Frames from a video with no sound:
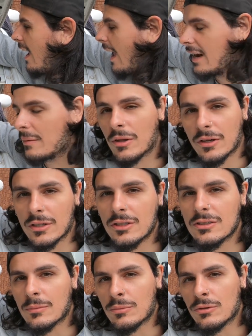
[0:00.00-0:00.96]
And I'm not going to
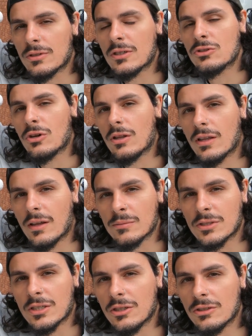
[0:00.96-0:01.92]
use a boost controller,
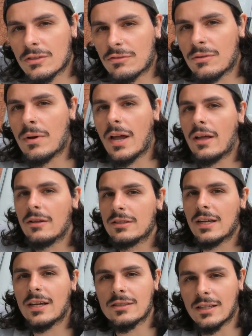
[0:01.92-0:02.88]
I'm just going to use it from my
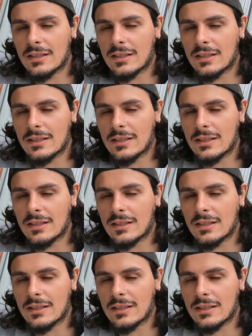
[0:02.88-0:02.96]
Haltech,